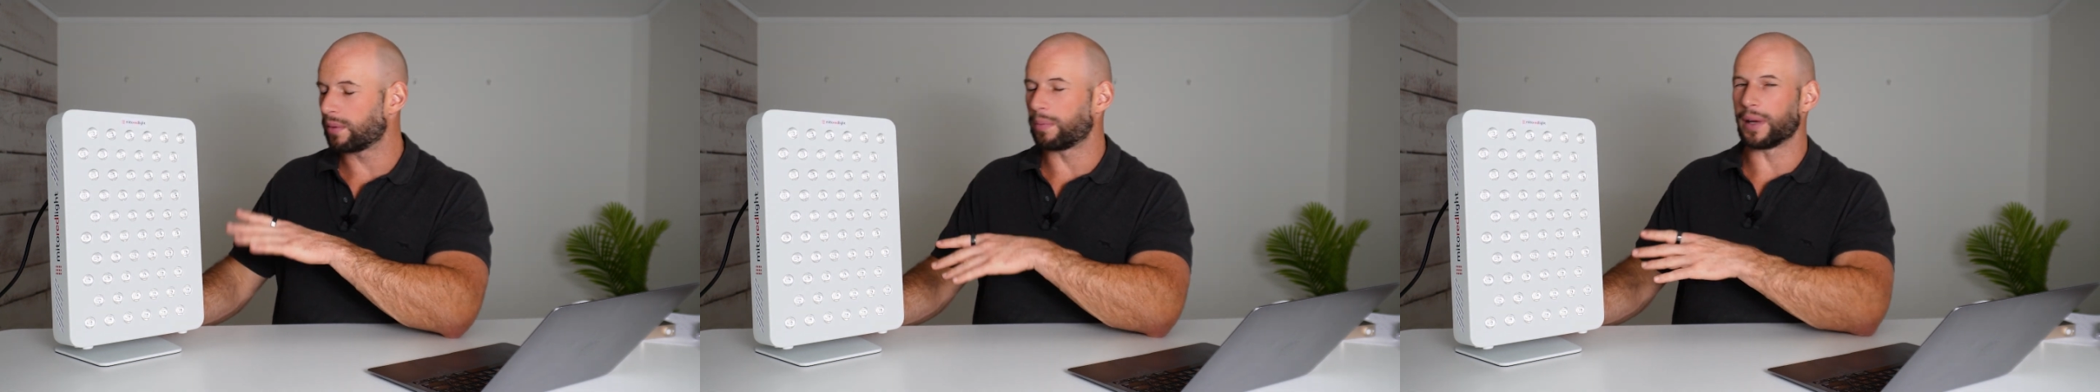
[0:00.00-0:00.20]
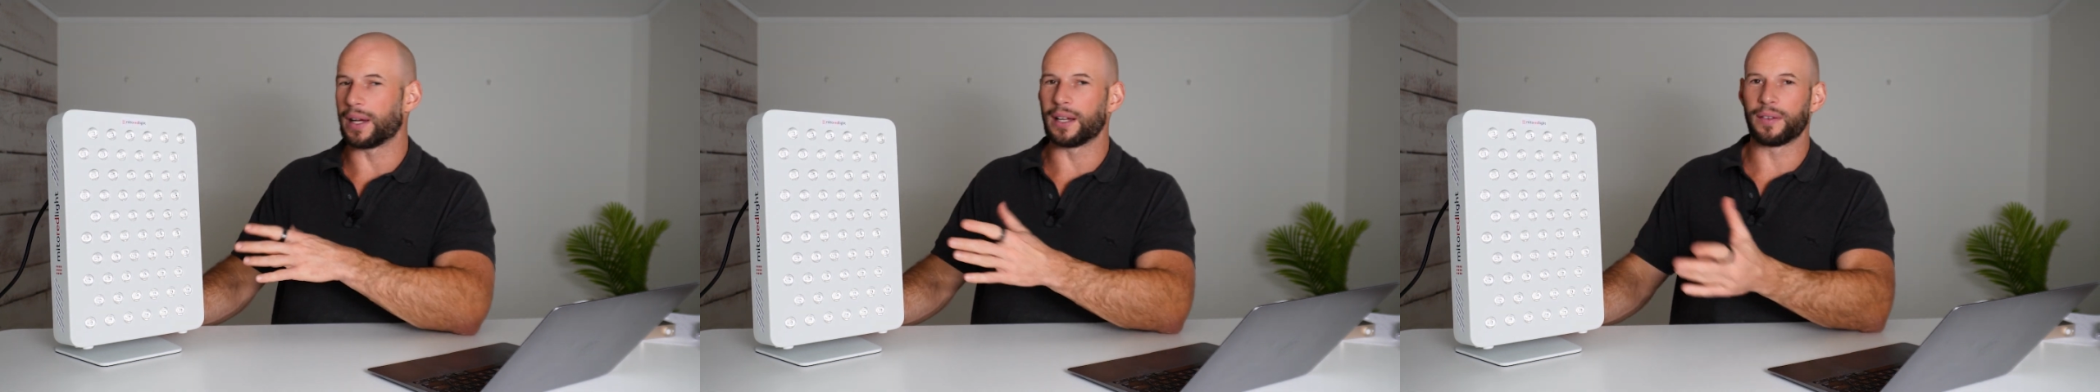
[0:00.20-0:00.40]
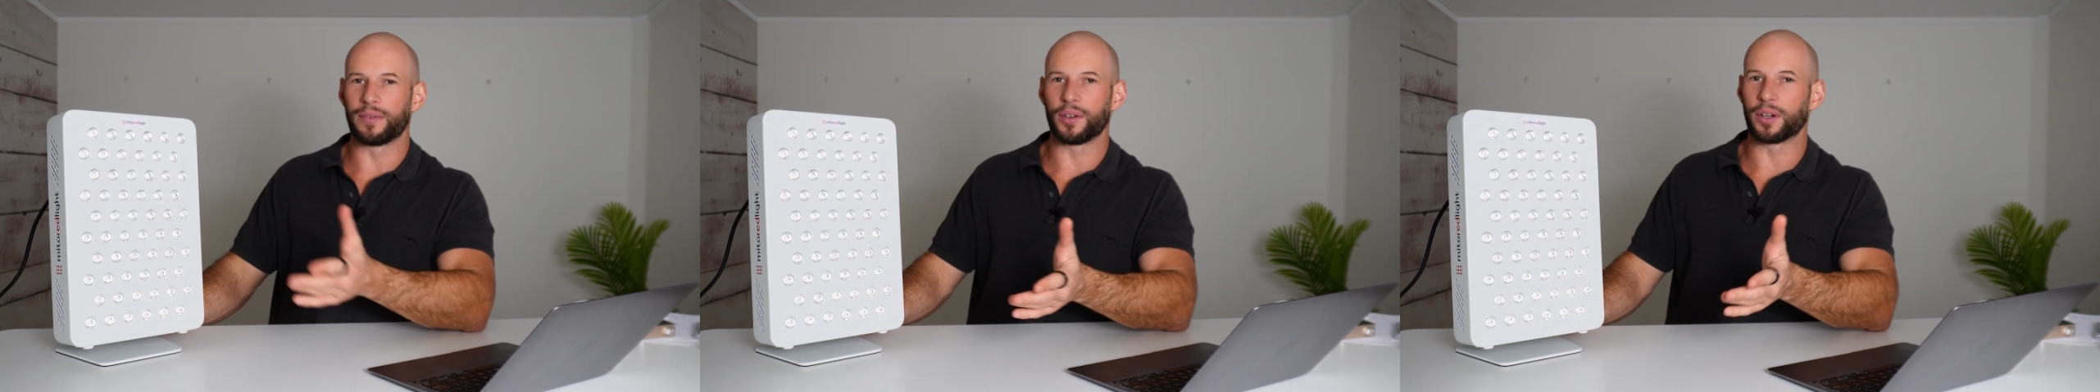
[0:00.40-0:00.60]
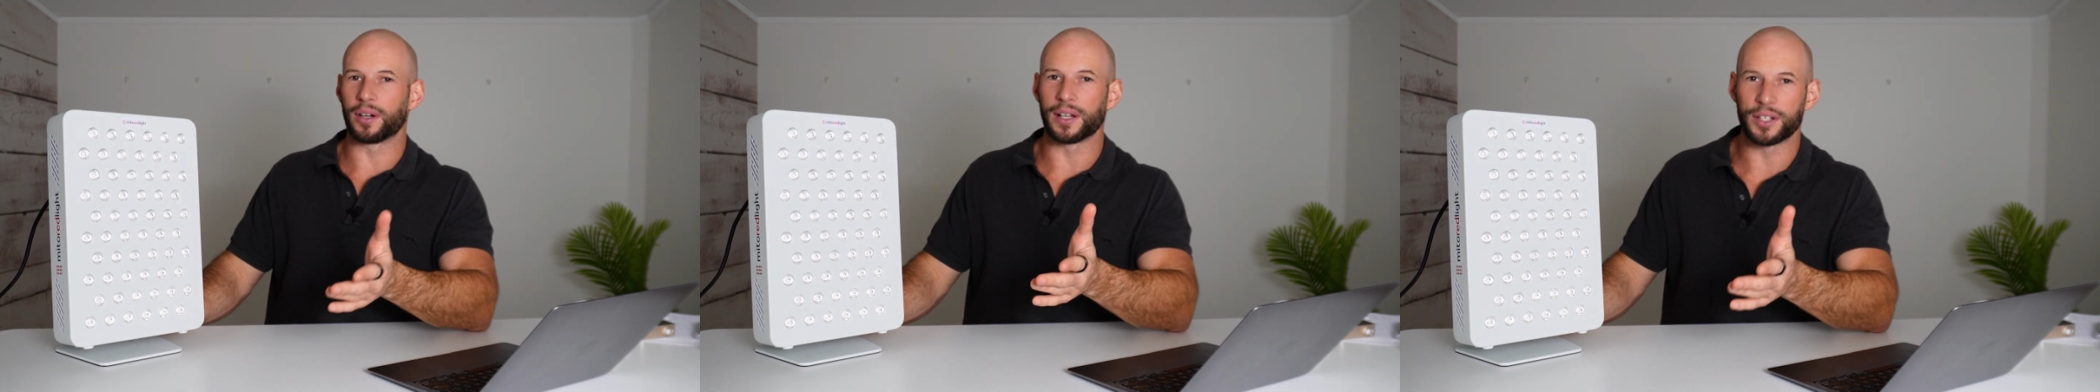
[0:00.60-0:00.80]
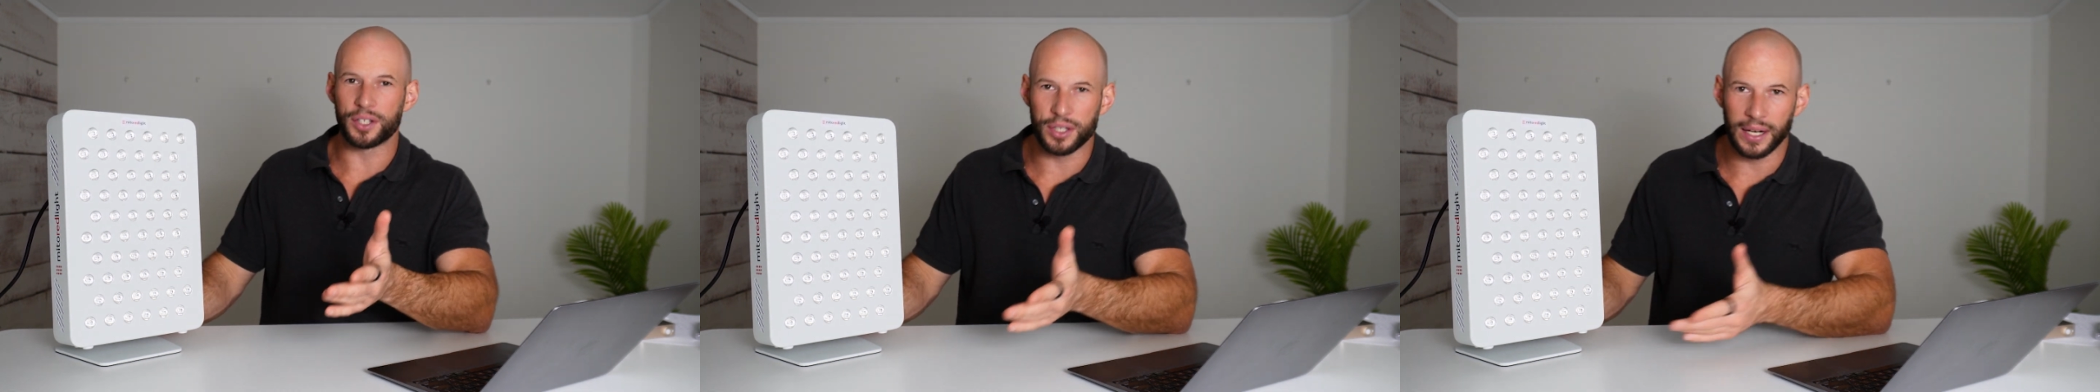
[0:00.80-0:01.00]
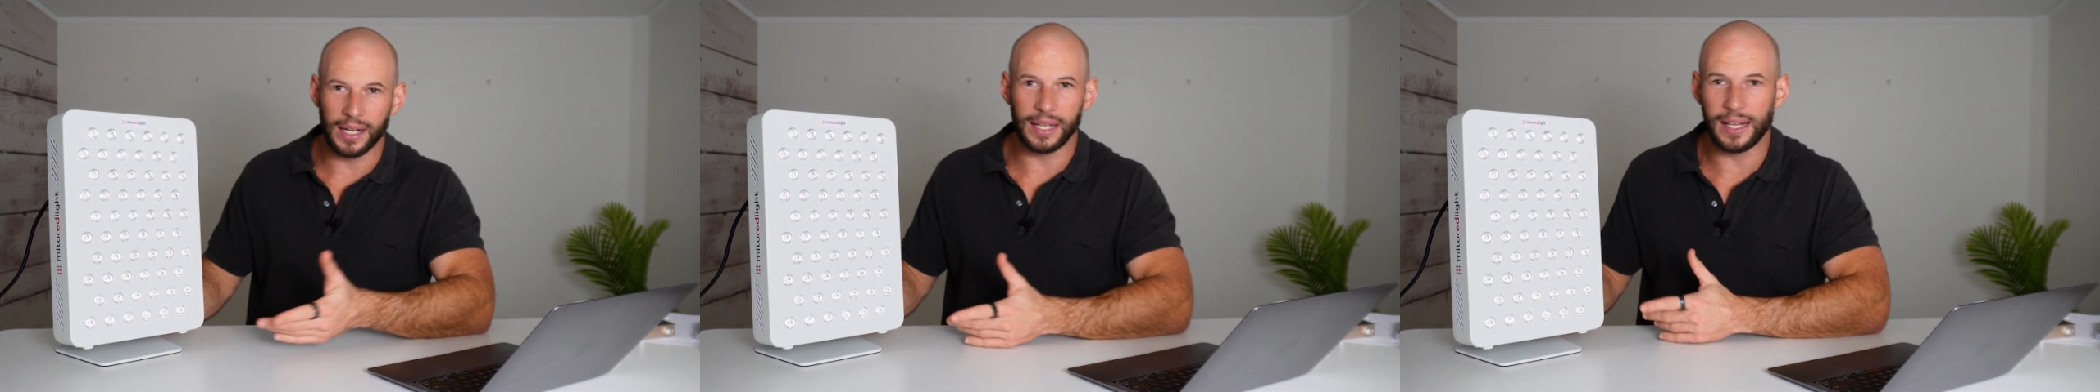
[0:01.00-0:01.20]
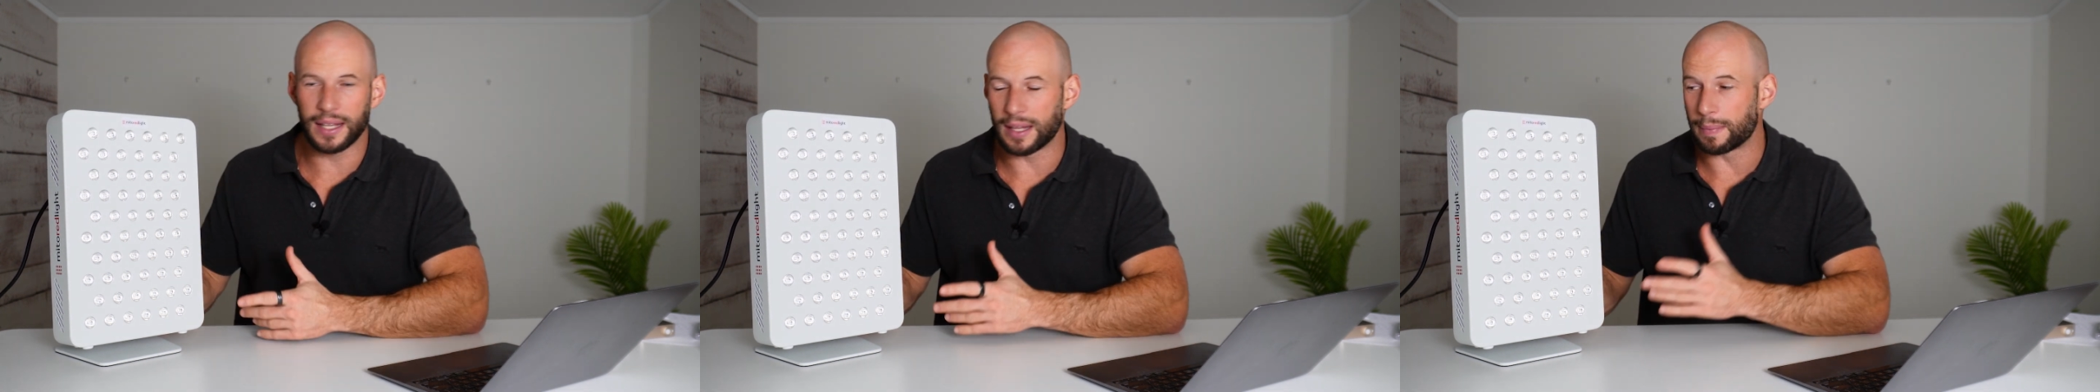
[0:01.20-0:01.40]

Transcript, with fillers: but if you're in Australia,